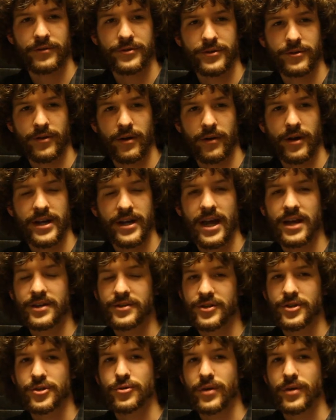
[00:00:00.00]
a certain amount.
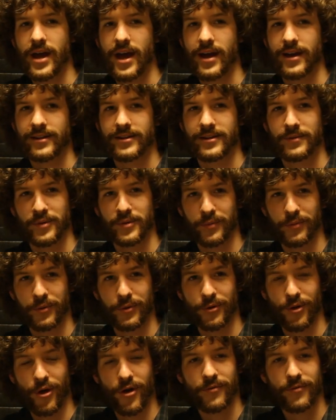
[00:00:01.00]
Yes, you can't get them to
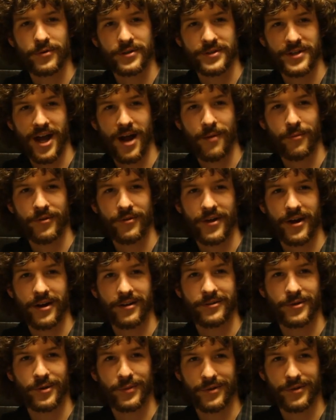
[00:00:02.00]
pull overtime without a
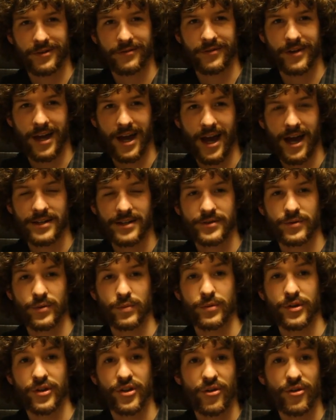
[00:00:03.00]
little bit of a hassle,
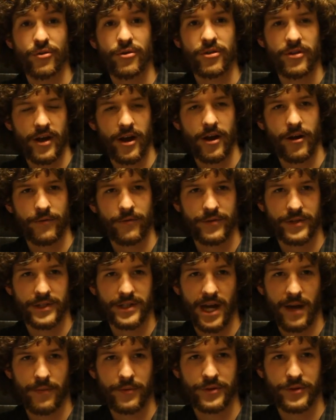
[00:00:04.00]
but they're there for the
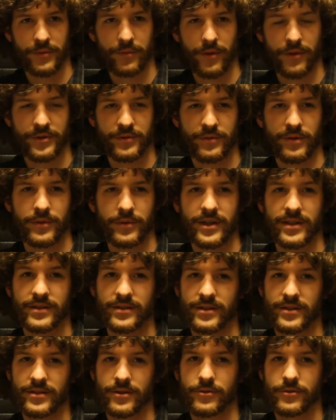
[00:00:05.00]
time they're supposed to be because
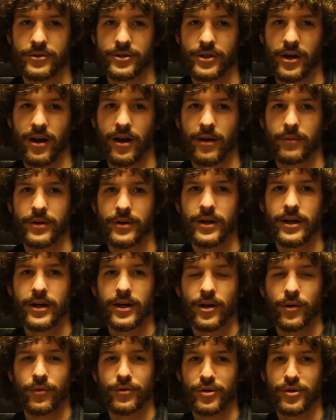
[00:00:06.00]
it's their job.
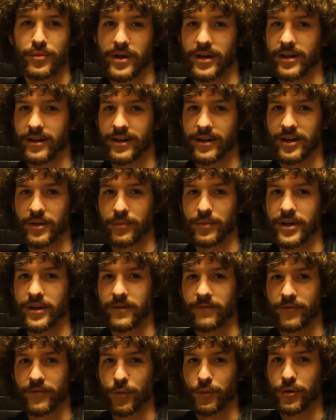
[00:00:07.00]
When you're making an
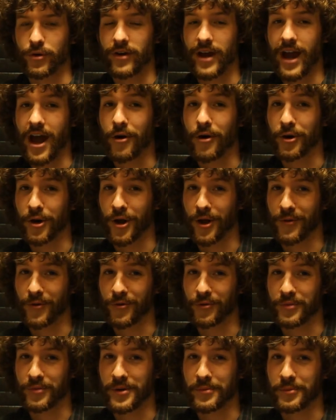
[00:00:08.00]
independent film, you're counting on those
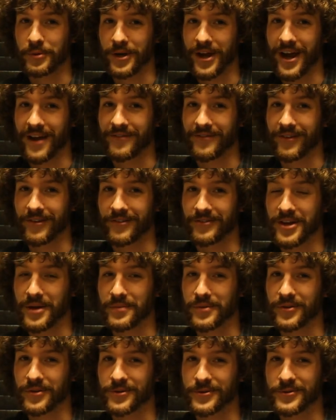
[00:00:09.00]
people to have that same
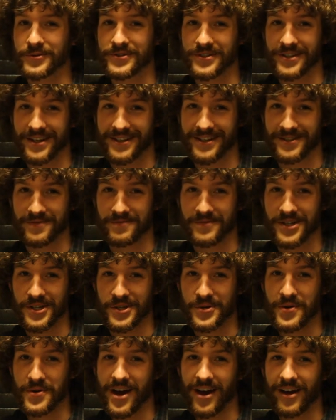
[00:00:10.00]
enthusiasm that
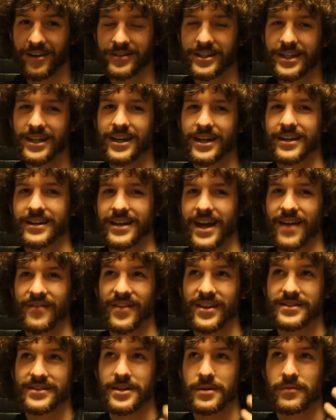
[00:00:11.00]
you have and to have
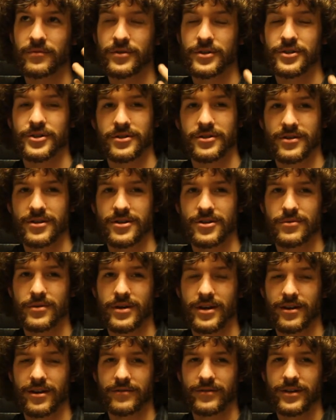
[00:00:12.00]
that same vision that you
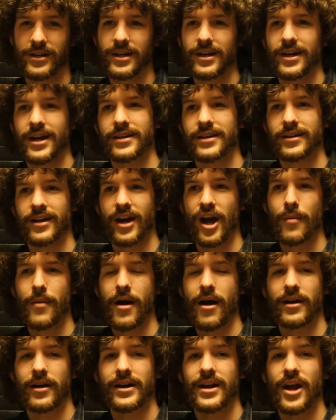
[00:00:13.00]
have and to come
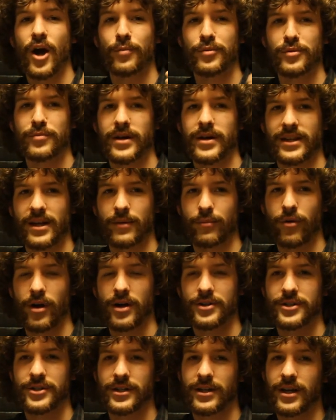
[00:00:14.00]
out and help you make that
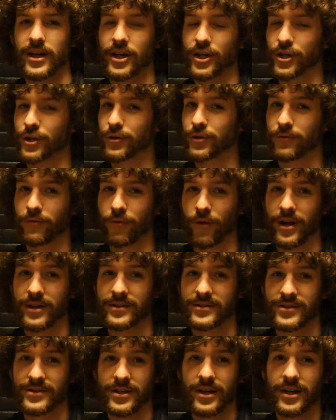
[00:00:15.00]
project. Good
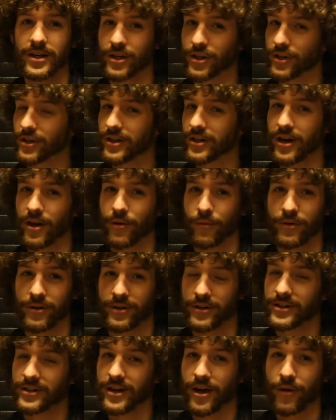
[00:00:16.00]
friends, good, net
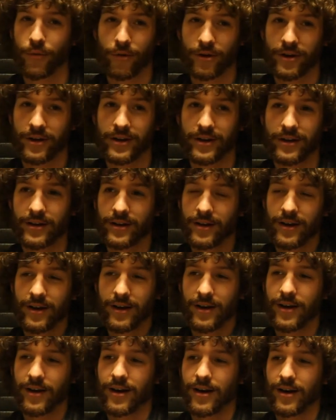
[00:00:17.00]
good networking,
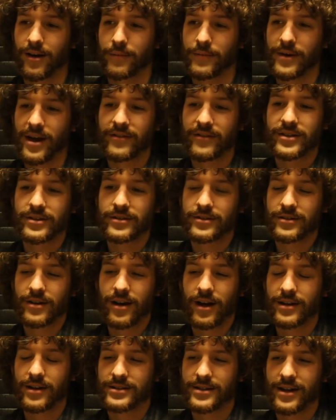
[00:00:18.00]
um, having good
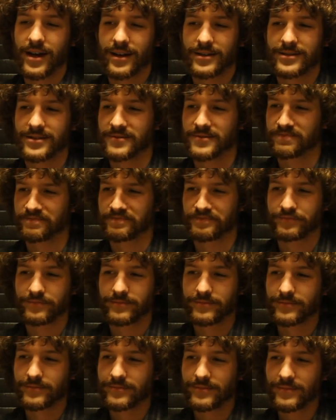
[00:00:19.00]
contacts,
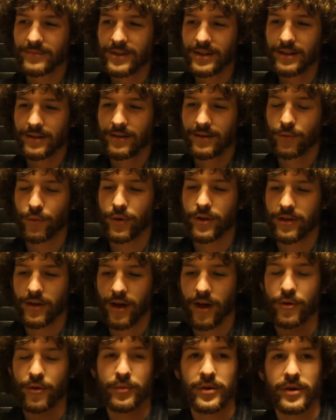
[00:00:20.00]
with
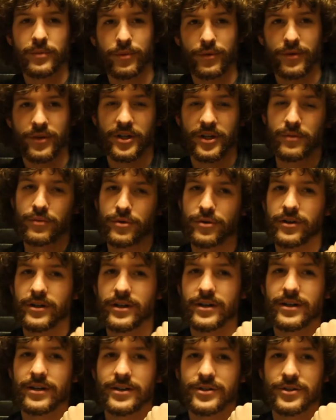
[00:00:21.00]
other people in the
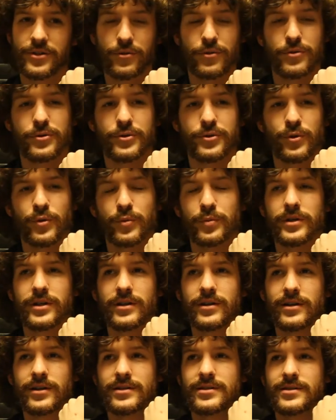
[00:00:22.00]
community is crucial
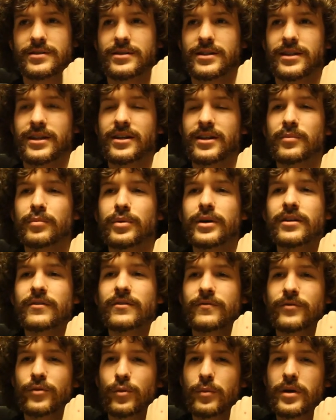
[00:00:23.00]
because in independent
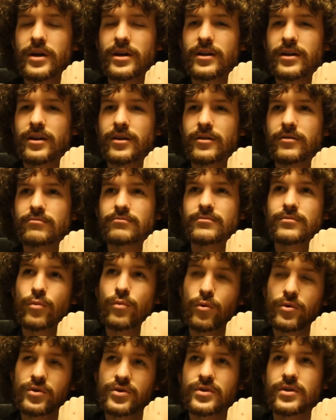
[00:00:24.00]
filmmaking,
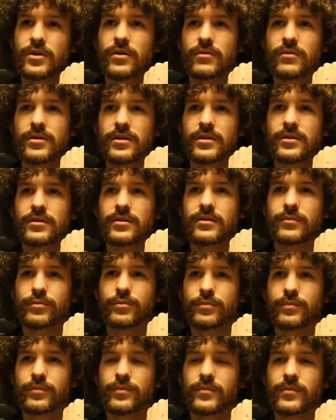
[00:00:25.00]
more so than
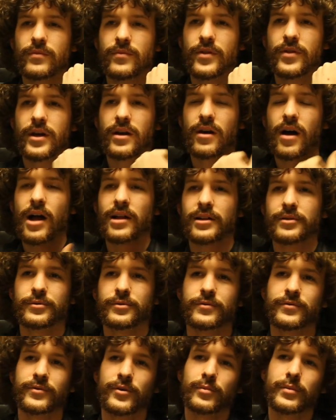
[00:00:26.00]
than
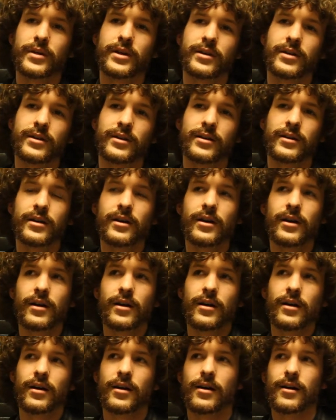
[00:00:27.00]
Hollywood filmmaking,
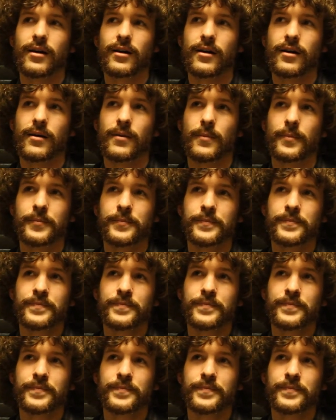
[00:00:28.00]
um,